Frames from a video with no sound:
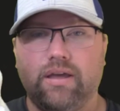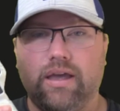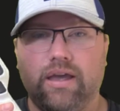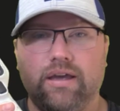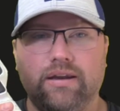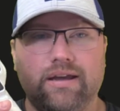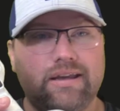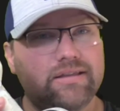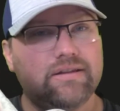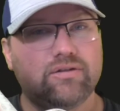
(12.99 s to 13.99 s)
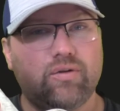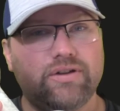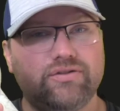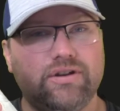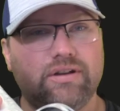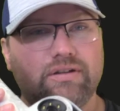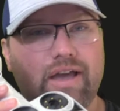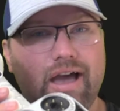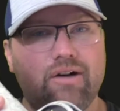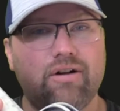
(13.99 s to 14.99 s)
And I get this question is
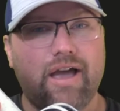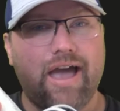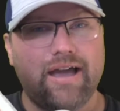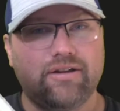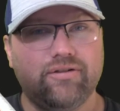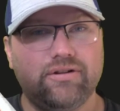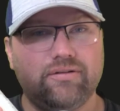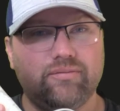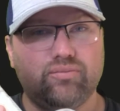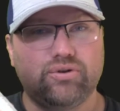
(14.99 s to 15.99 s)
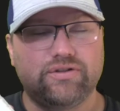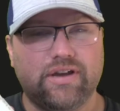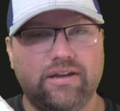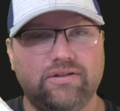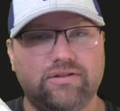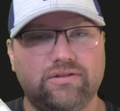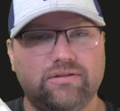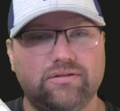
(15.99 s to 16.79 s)
how accurate, precise